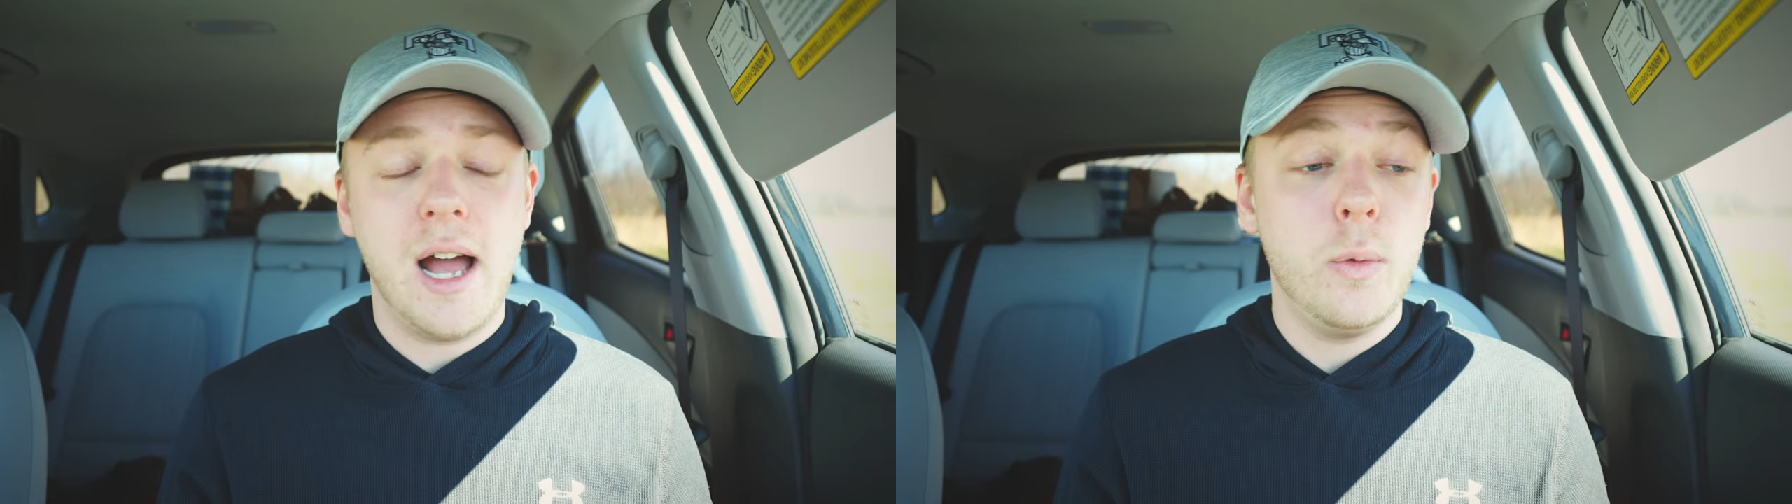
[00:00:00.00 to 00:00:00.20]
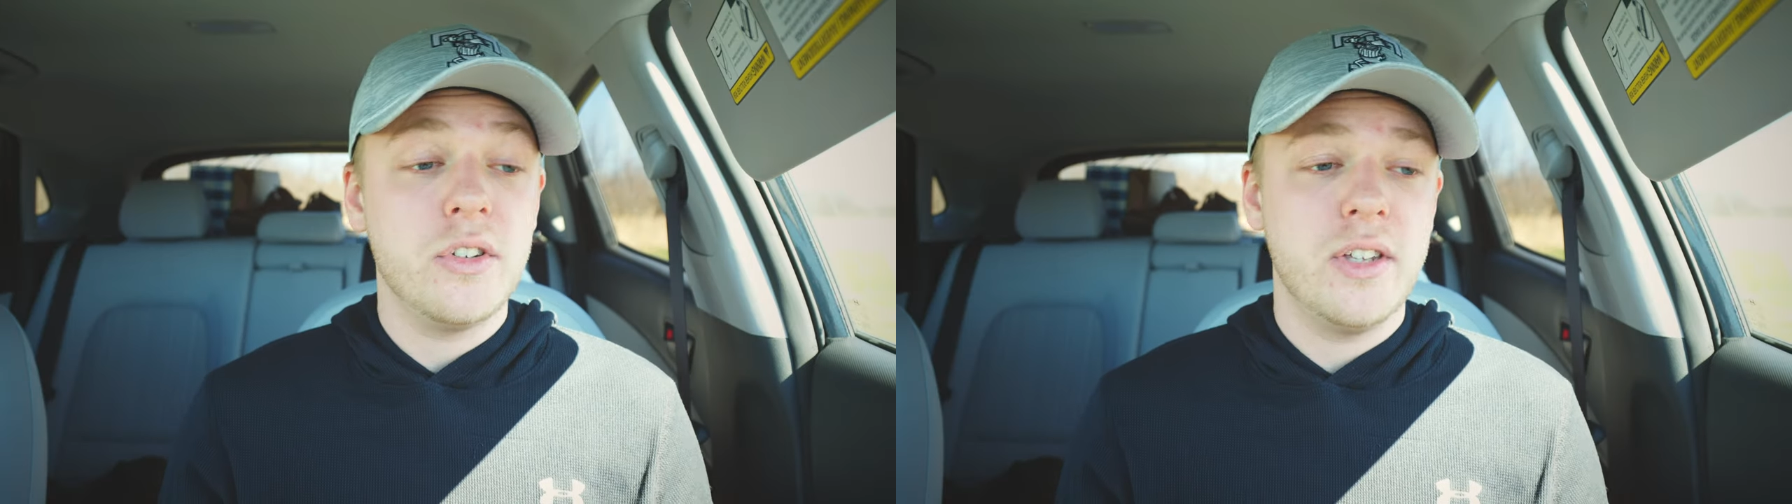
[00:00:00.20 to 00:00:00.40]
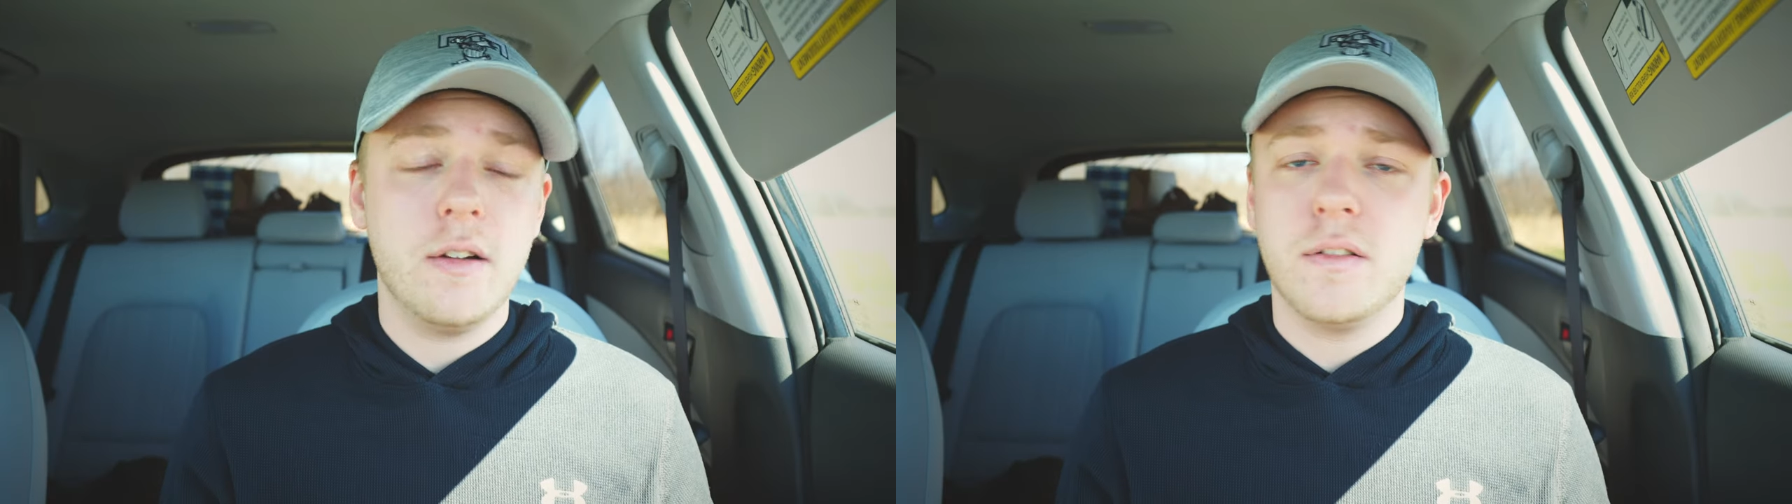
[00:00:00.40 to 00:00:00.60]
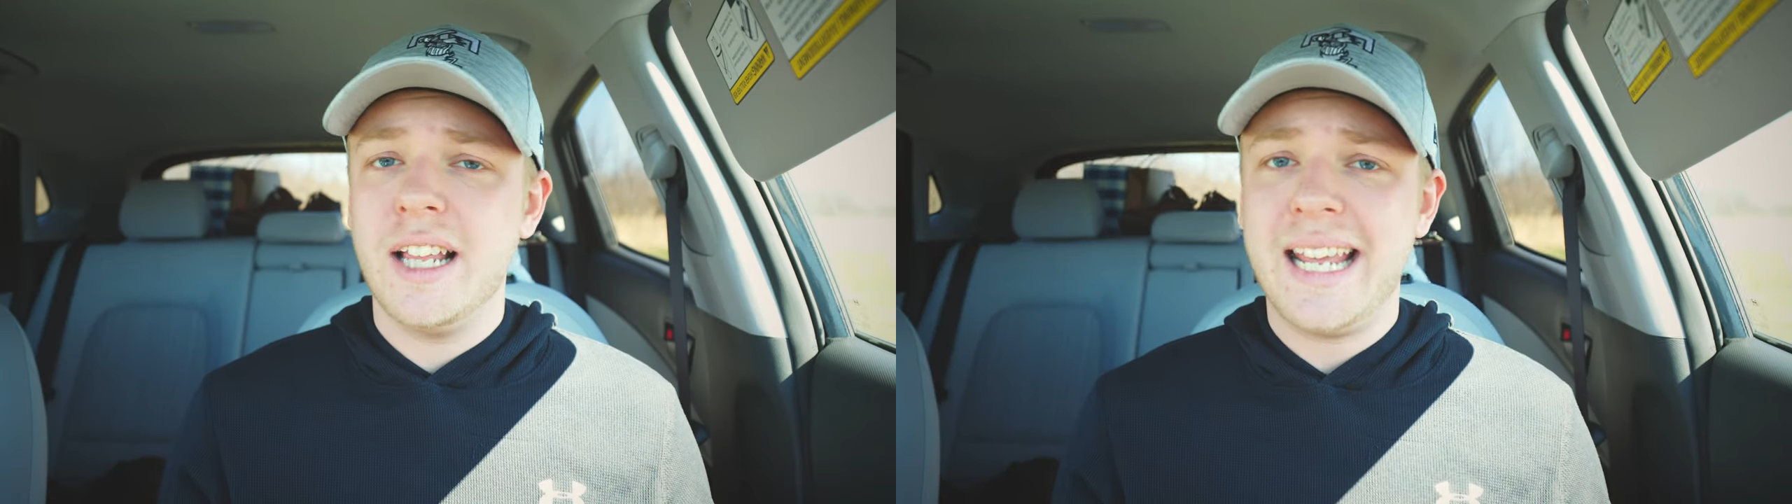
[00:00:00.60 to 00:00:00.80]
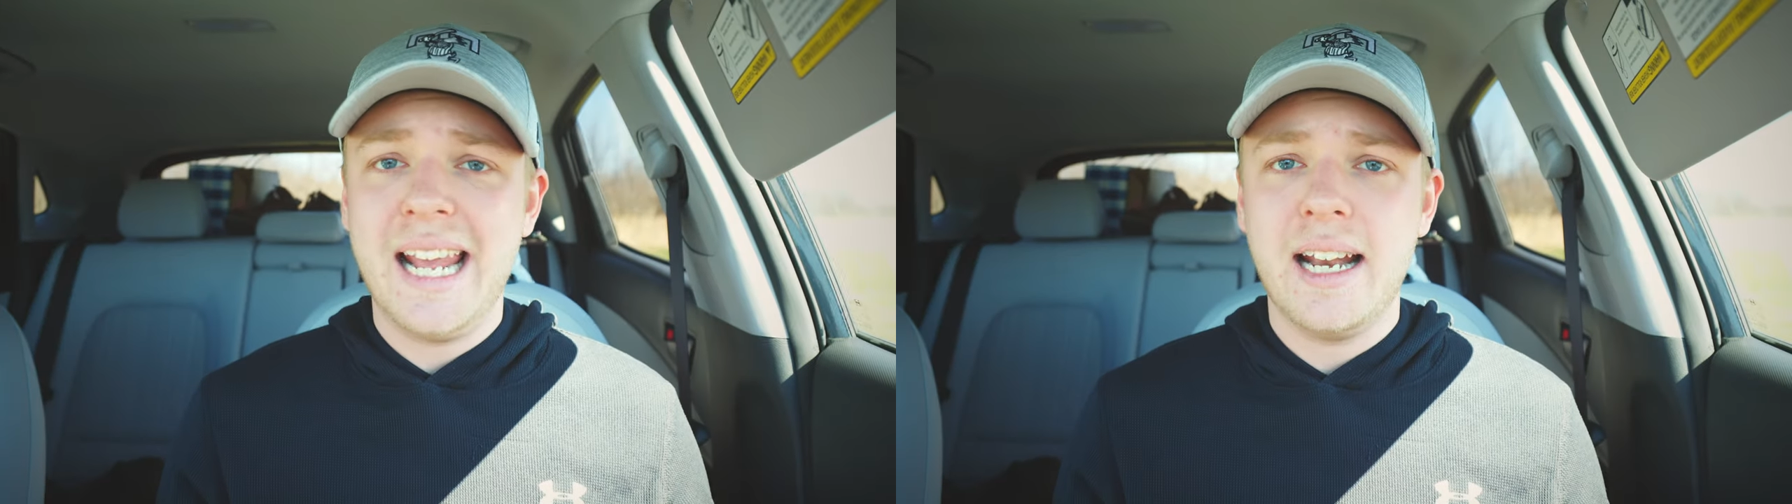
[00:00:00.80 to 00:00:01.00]
I was there for
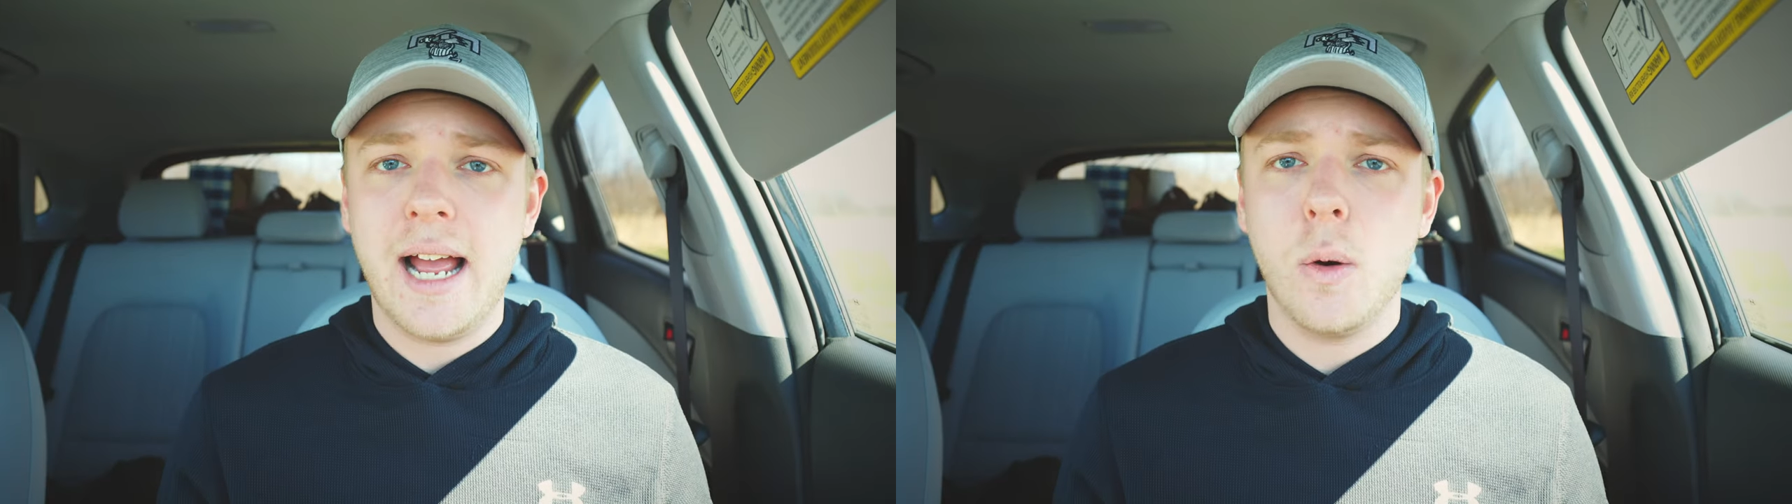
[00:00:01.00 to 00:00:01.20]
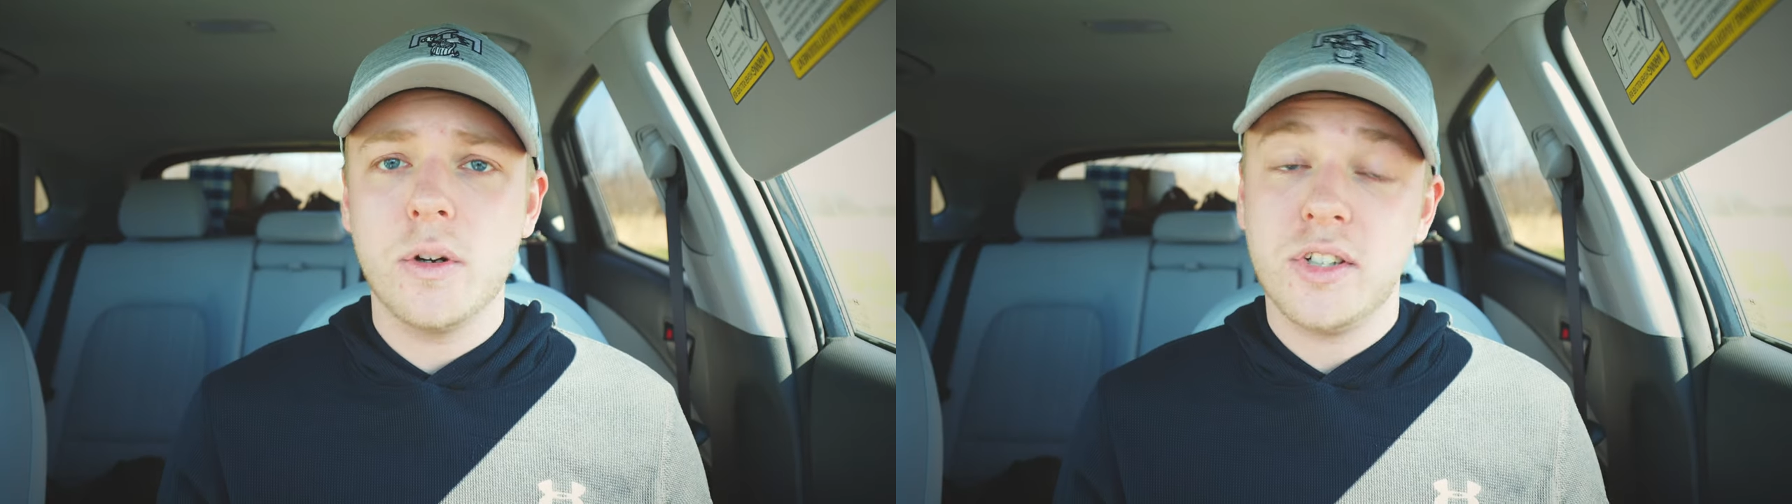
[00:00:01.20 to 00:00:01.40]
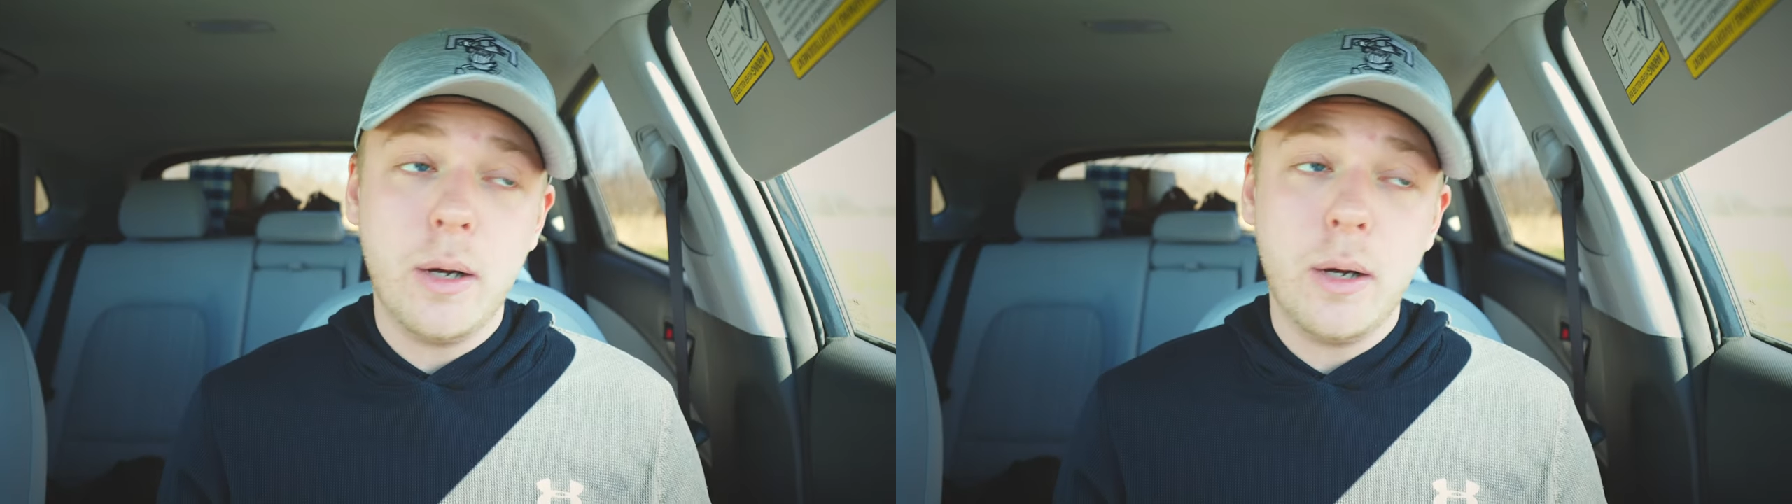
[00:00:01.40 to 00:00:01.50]
like 8 hours,